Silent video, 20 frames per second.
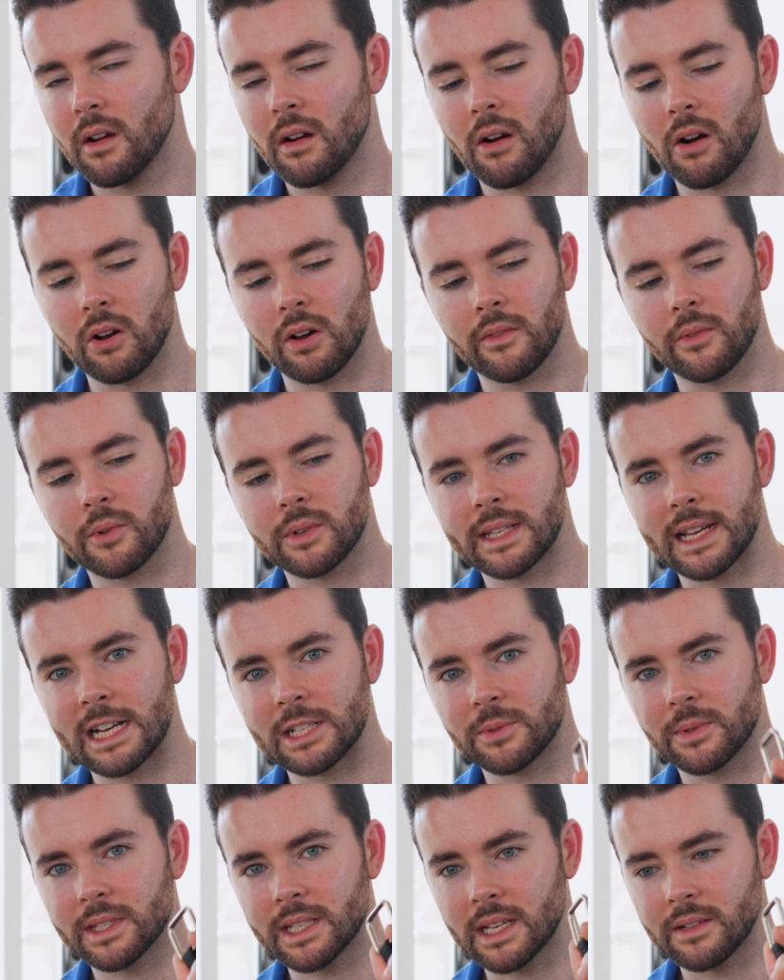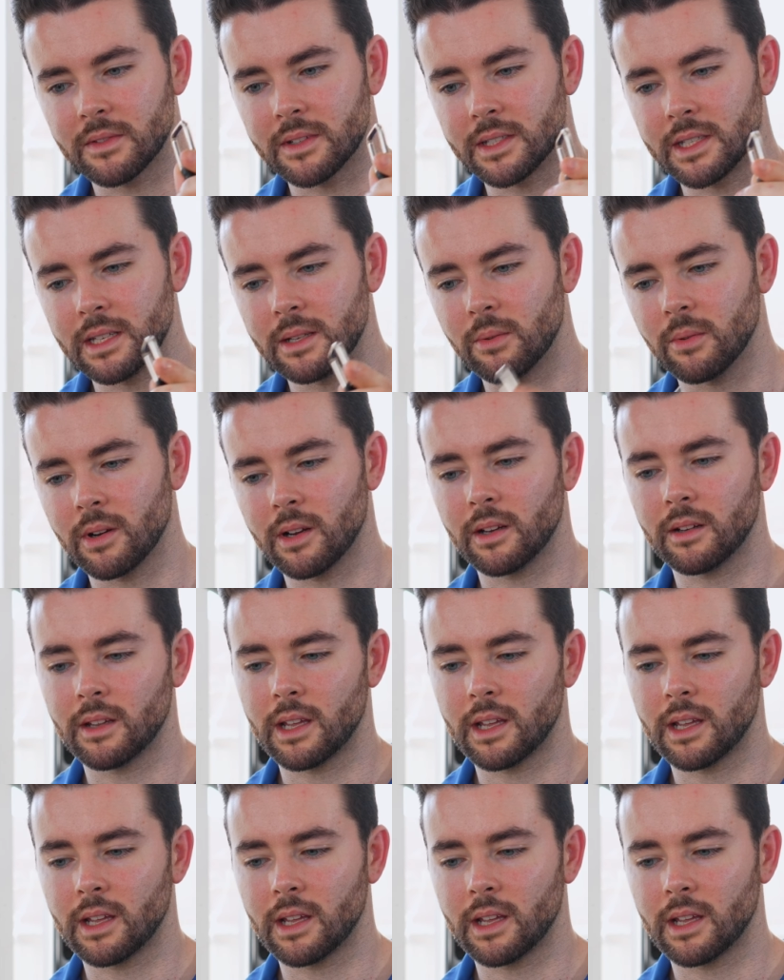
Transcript: all of their attachments have a D-ring.